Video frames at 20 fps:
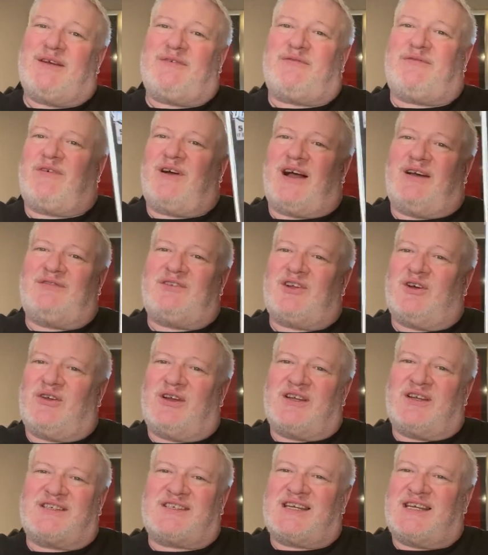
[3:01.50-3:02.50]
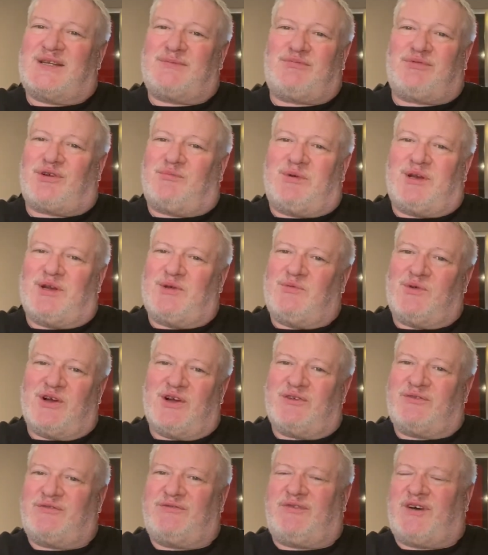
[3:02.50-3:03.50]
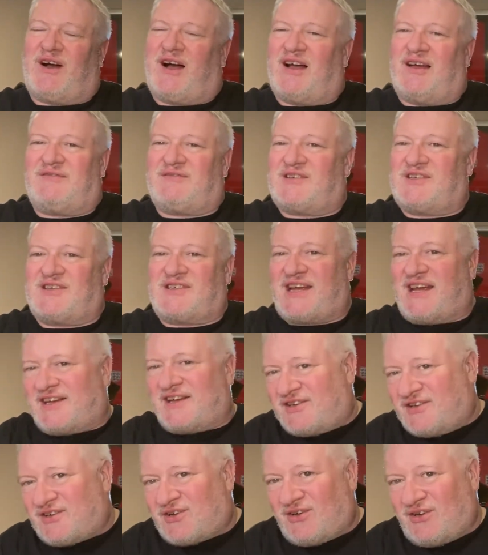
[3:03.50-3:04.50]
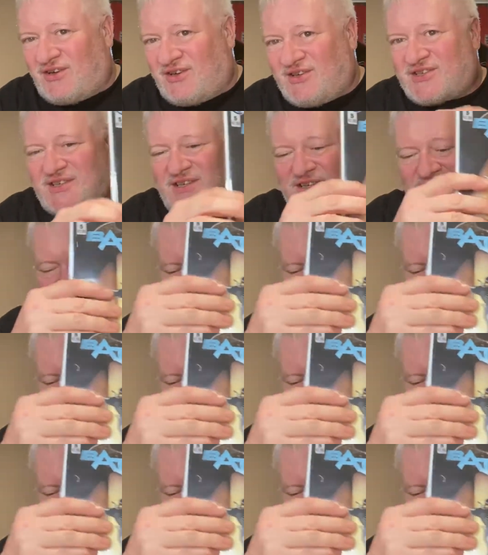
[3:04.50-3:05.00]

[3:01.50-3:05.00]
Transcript: $5. It's probably worth $5 to $10.